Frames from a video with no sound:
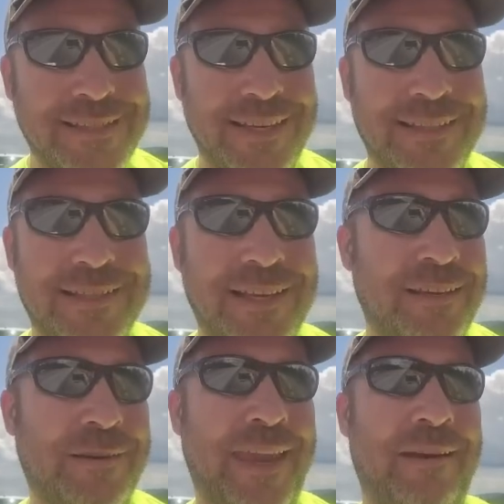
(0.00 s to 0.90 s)
is that
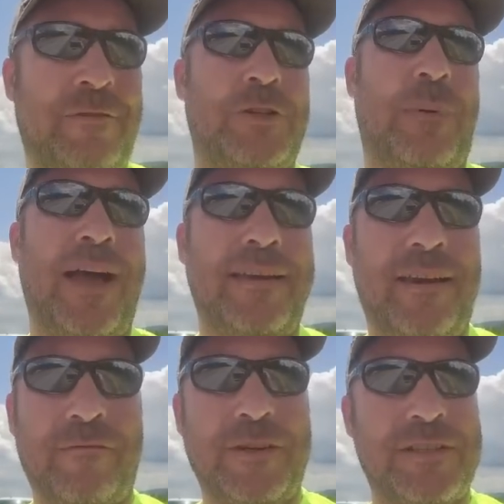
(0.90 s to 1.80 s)
you can't respond to
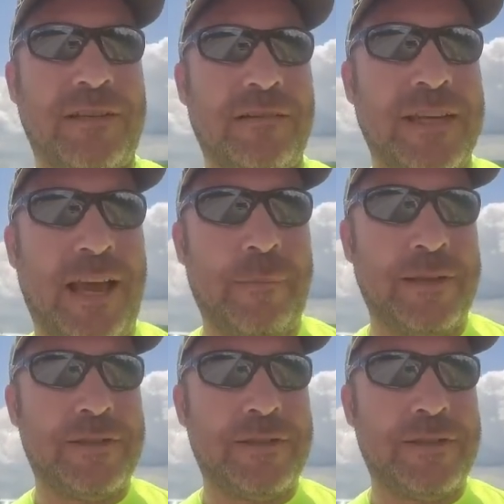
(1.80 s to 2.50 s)
every single comment.